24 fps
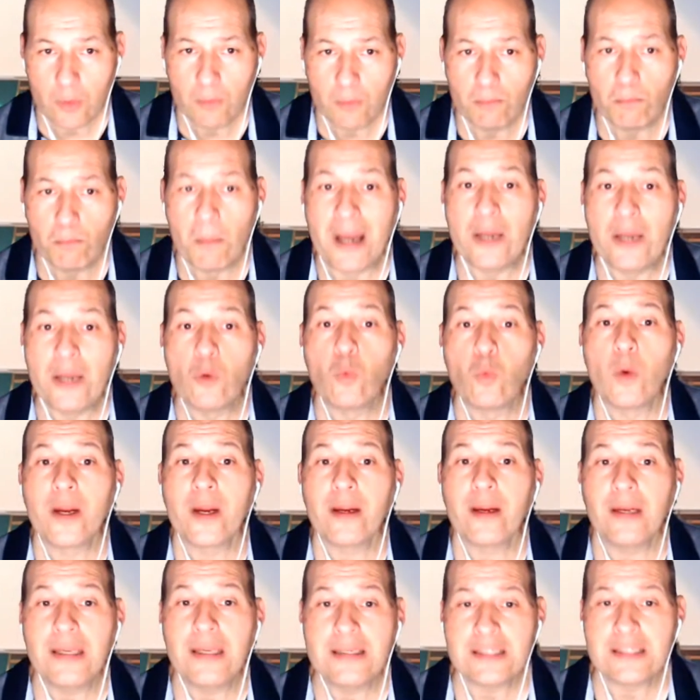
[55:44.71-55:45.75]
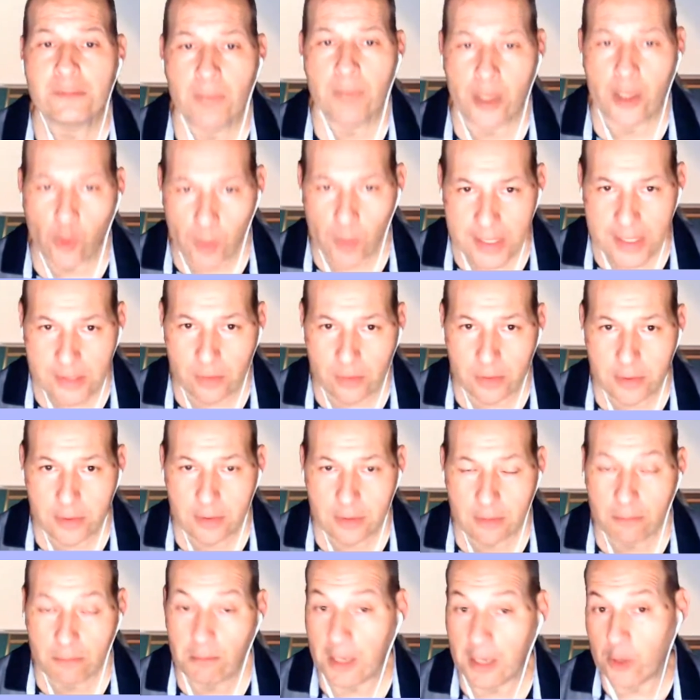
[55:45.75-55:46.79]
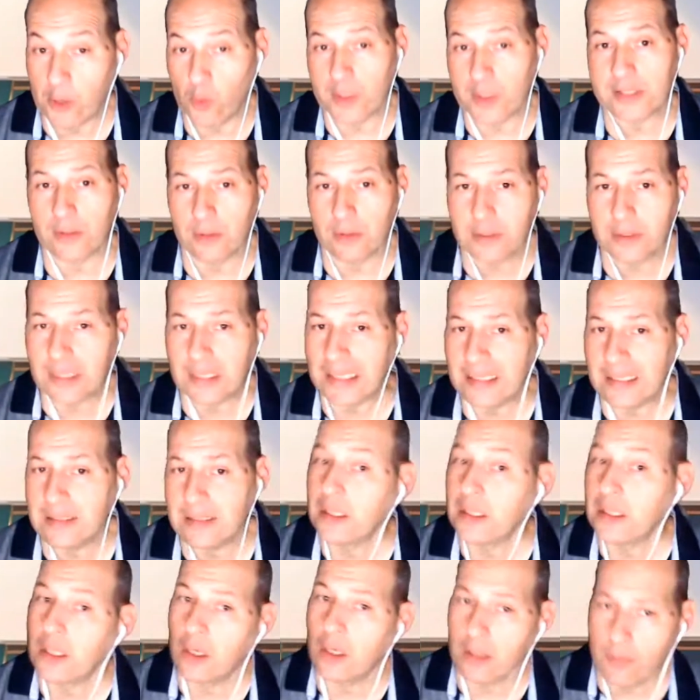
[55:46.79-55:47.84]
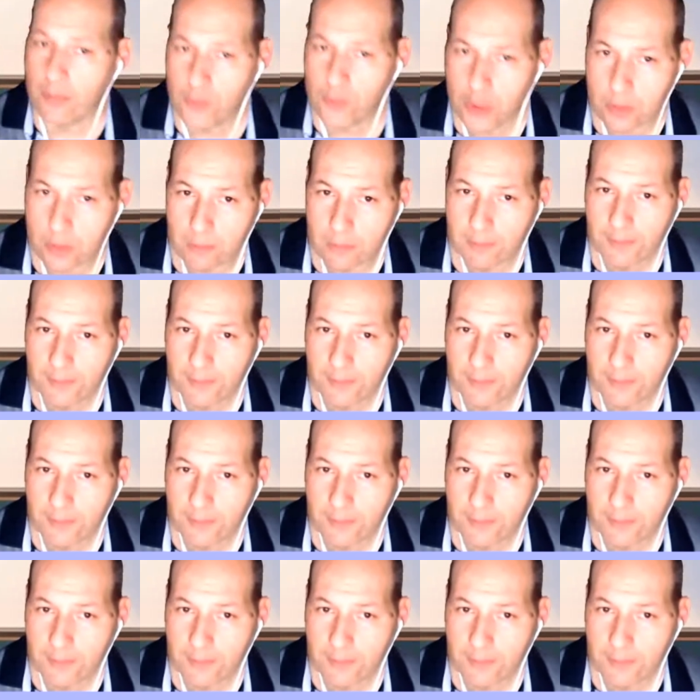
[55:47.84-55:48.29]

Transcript: My where is my result? My result is in column 2.